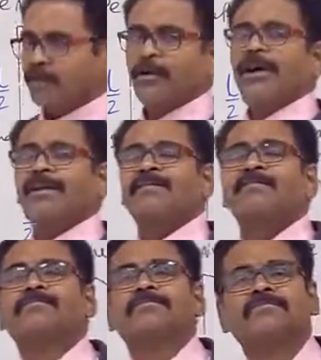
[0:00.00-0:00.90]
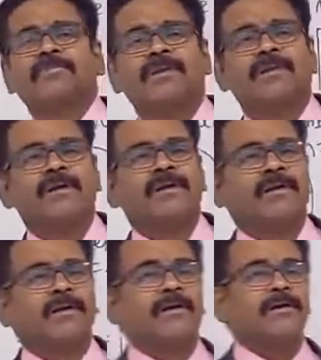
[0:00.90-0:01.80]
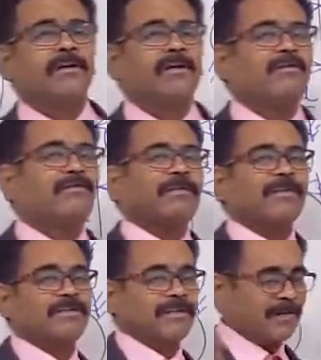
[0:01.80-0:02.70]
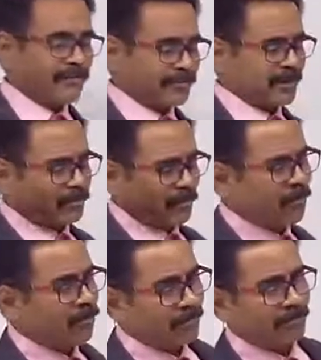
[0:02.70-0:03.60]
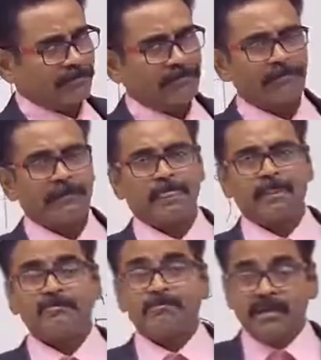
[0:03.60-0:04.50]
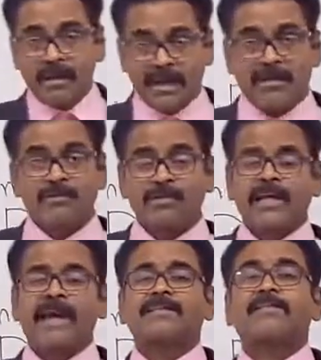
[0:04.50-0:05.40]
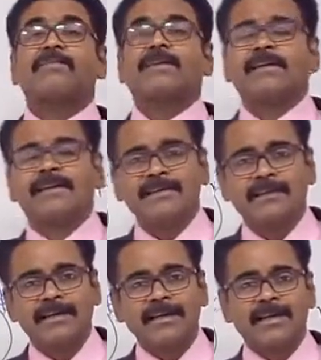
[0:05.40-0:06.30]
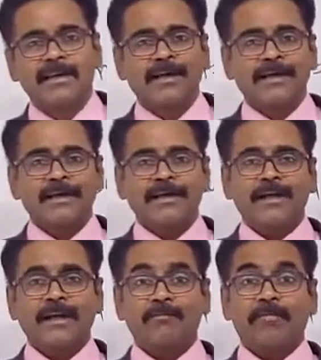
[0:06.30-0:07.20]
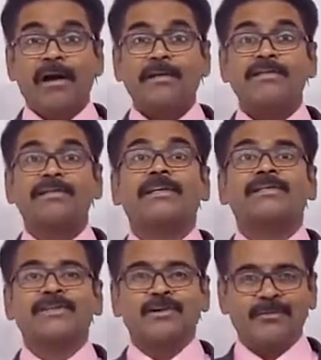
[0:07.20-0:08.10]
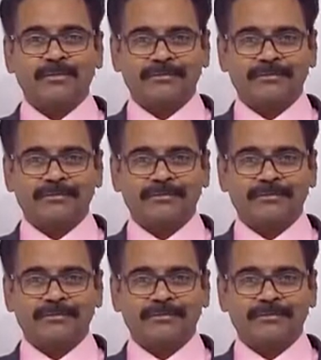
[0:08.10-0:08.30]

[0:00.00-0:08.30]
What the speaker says: column, every floor behaves as if it is a partial stop.